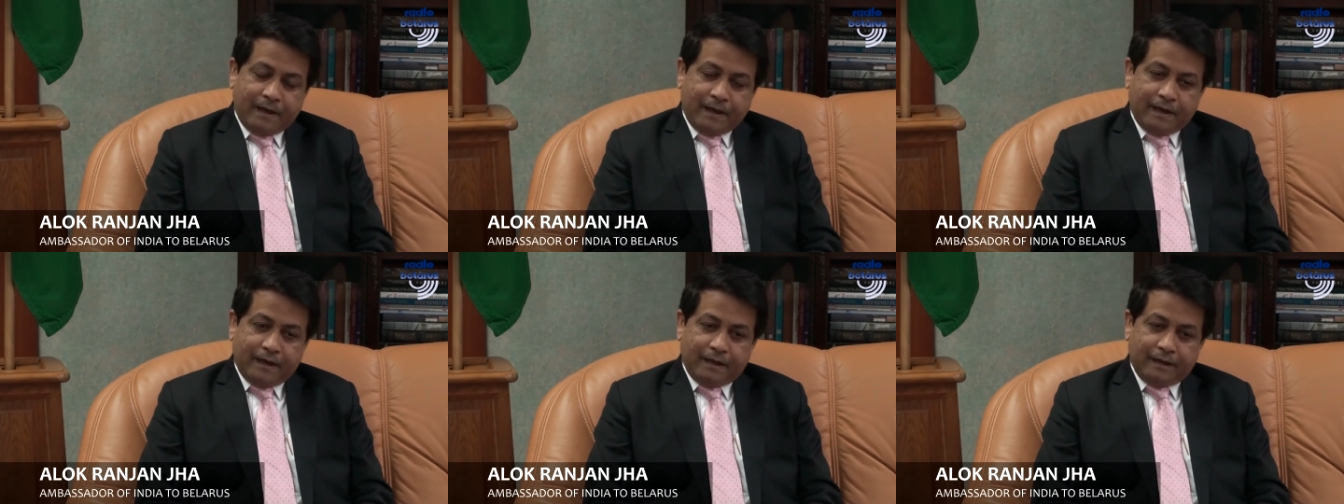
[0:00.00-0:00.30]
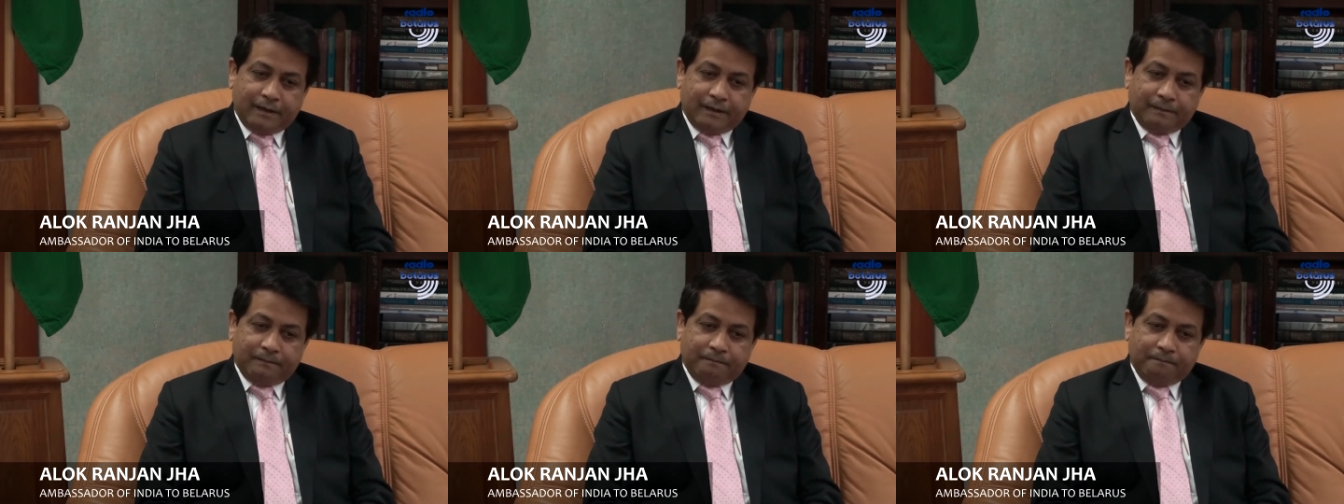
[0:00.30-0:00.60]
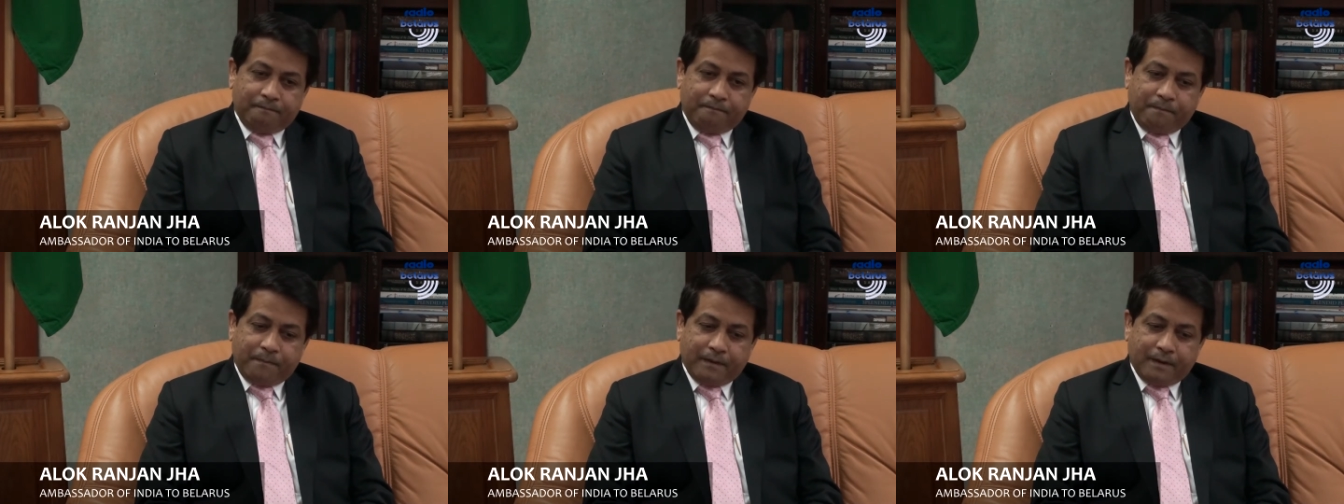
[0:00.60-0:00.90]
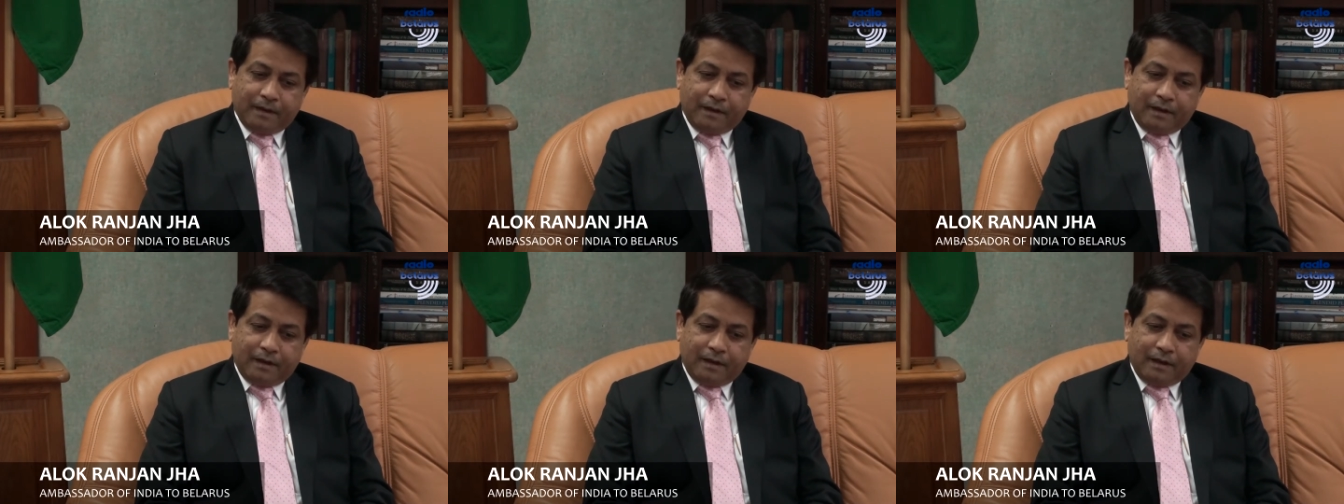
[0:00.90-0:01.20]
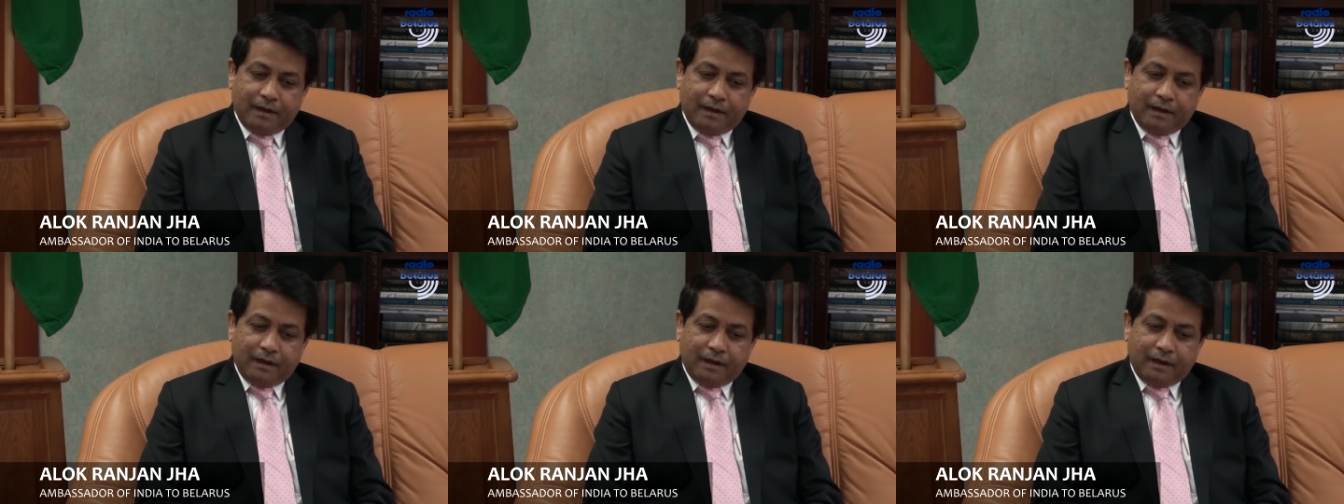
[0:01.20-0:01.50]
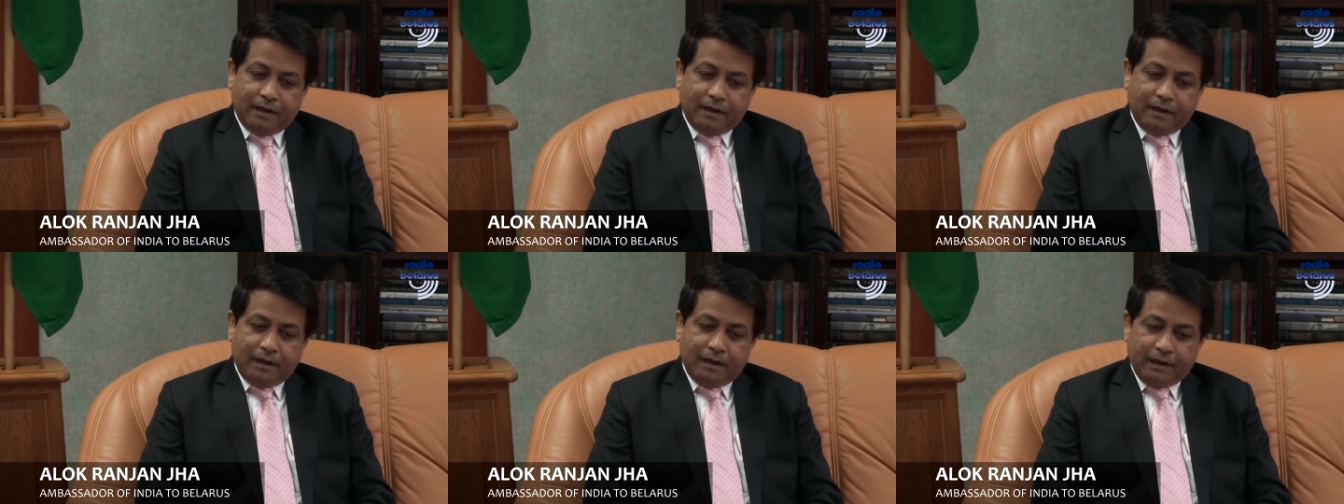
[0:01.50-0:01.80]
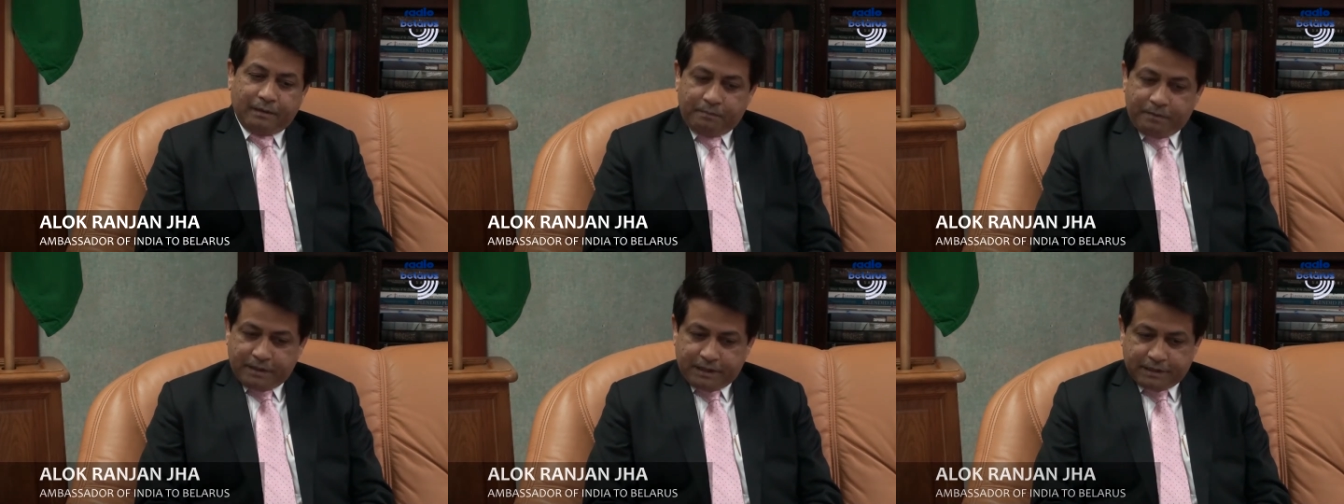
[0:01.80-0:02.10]
Uh,
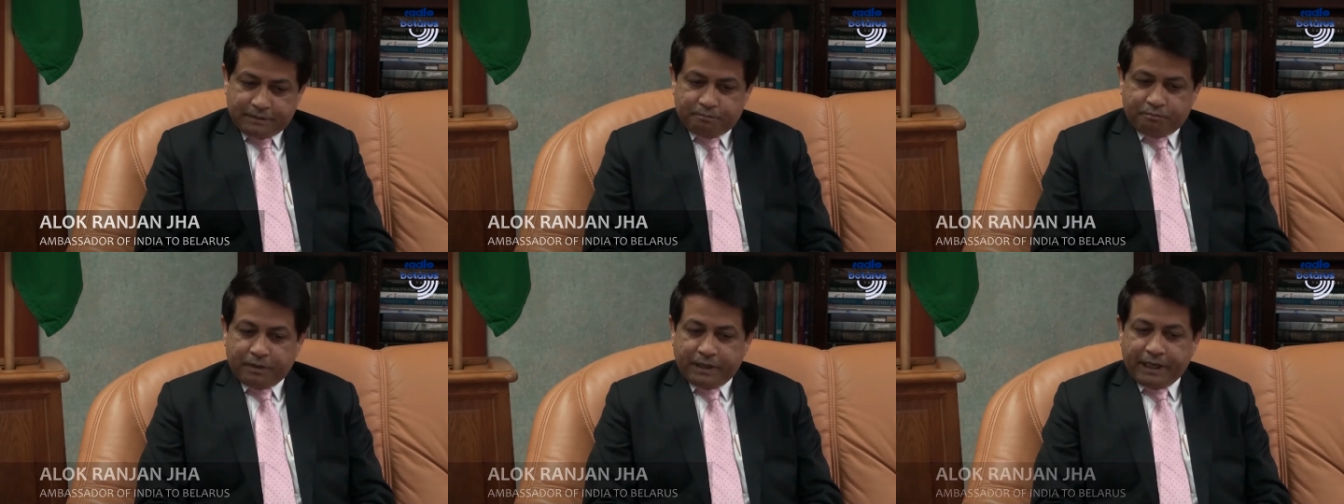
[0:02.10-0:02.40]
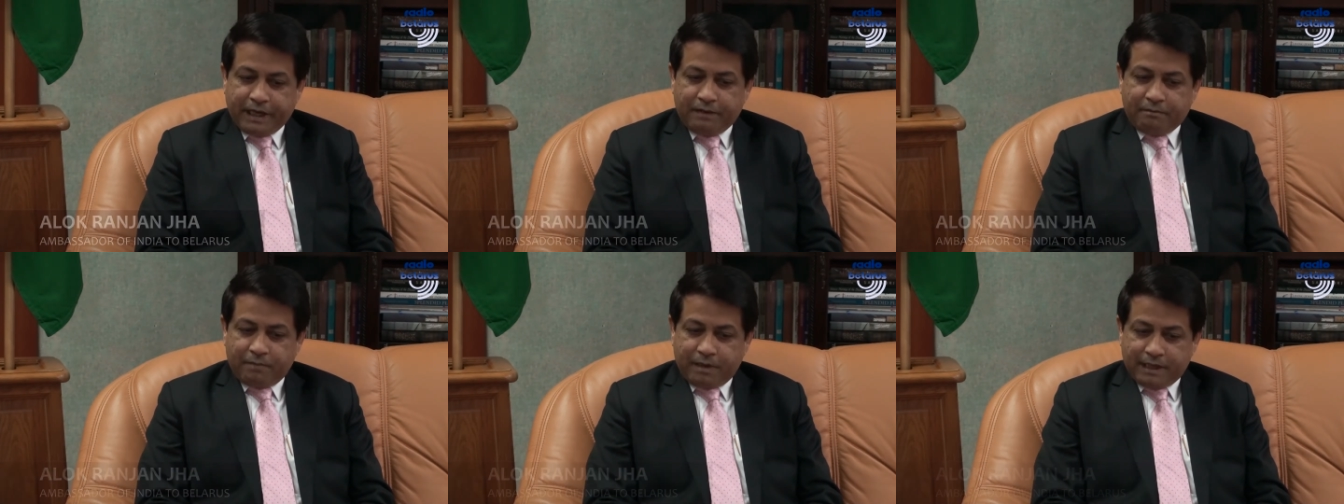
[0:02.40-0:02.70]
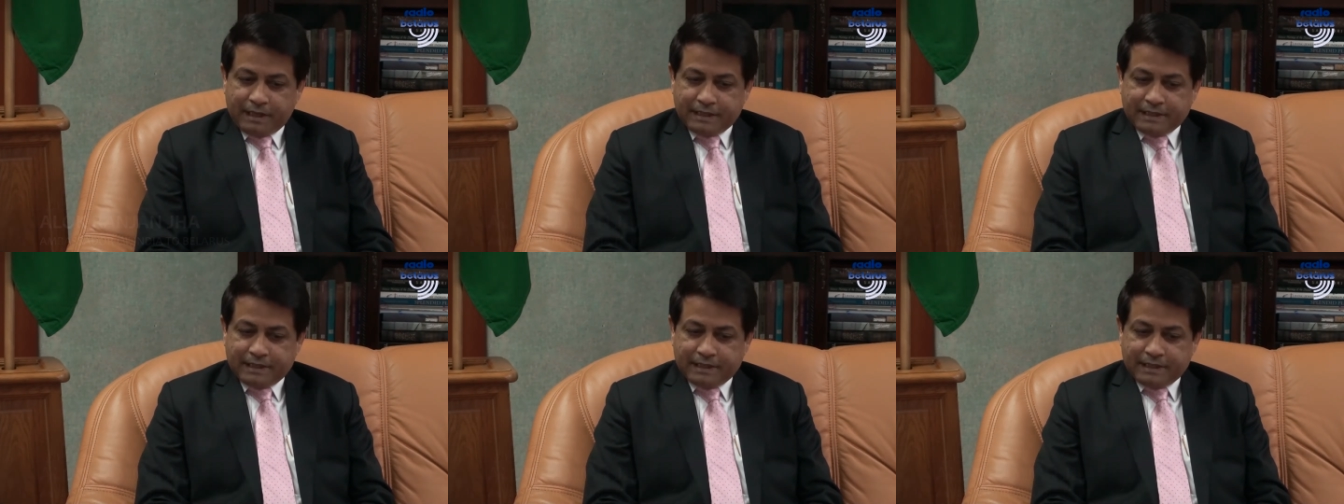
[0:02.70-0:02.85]
let me just begin by